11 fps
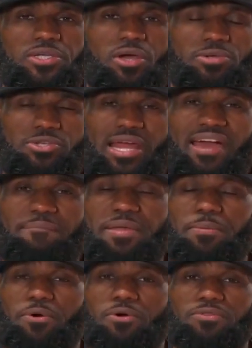You're always going to have
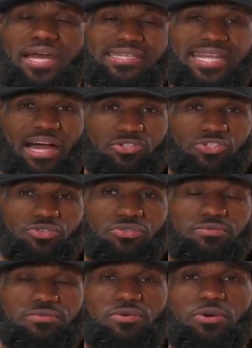people that doubt you,